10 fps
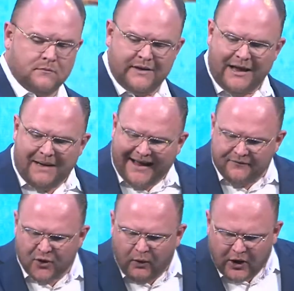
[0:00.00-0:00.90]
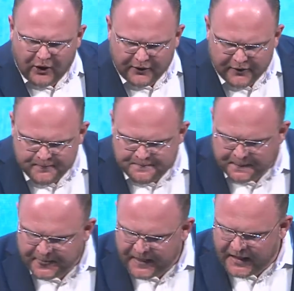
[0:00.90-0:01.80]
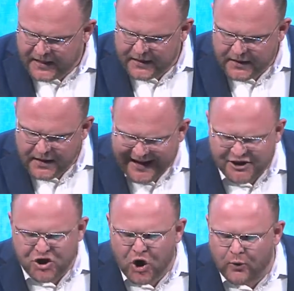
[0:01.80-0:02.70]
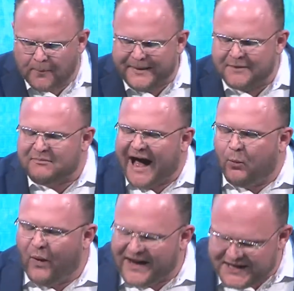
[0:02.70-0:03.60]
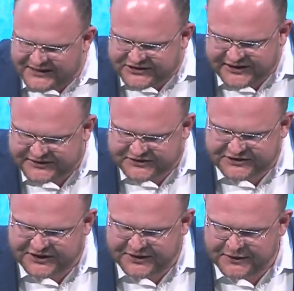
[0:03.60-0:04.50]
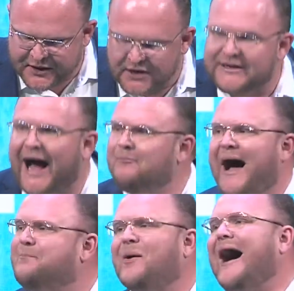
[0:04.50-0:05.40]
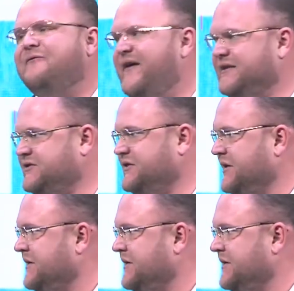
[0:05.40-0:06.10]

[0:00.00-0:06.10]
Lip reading: Am I in the Word? And you will be my witnesses, not my prophets.